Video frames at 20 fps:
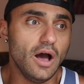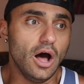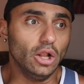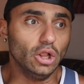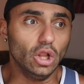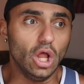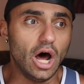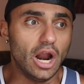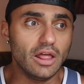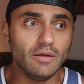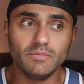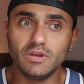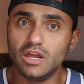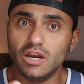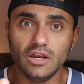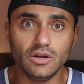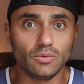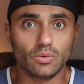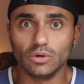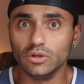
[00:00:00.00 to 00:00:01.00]
A lot of them
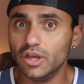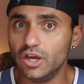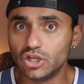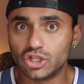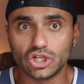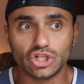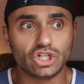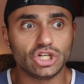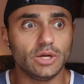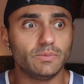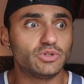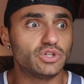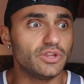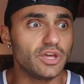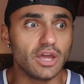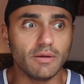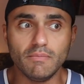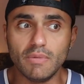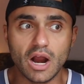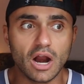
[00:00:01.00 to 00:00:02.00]
get in relationships, so
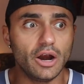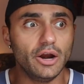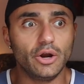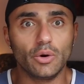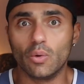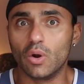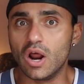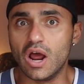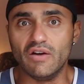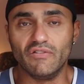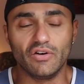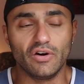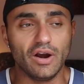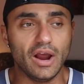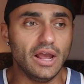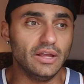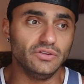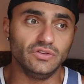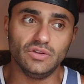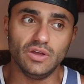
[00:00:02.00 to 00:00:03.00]
they get married or whatever,
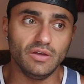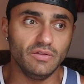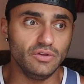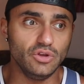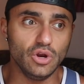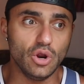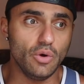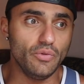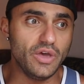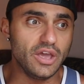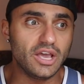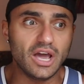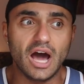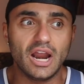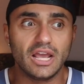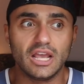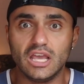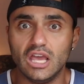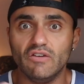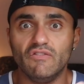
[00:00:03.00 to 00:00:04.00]
and you know they
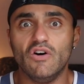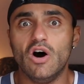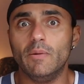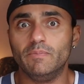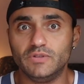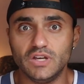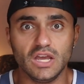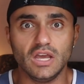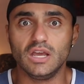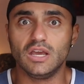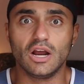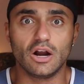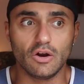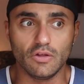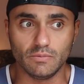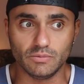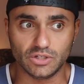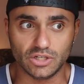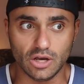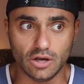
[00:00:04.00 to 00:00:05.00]
kind of give up taking care
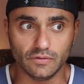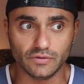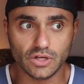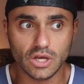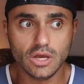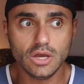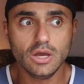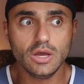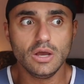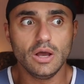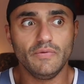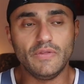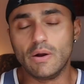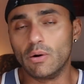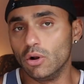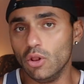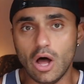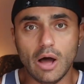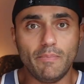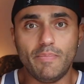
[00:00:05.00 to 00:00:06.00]
of themselves. They
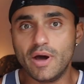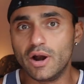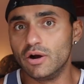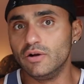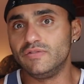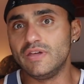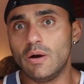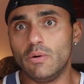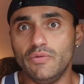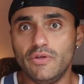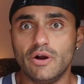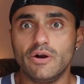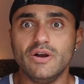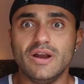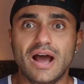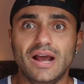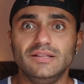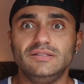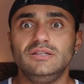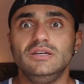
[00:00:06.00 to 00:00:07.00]
were a lot better at that when they were
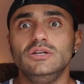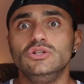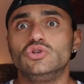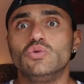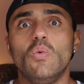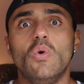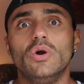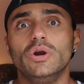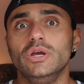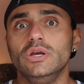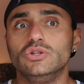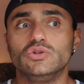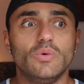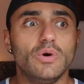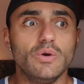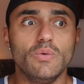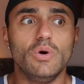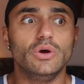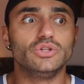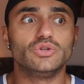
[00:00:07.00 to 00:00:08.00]
nineteen, twenty,
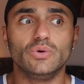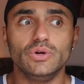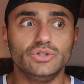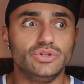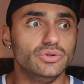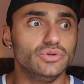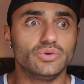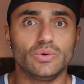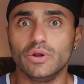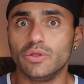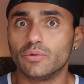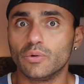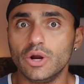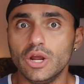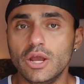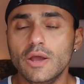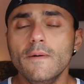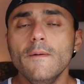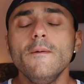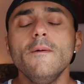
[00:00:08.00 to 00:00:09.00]
twenty-one, twenty-two,
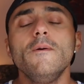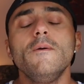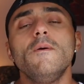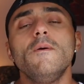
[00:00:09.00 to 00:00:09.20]
twenty-three.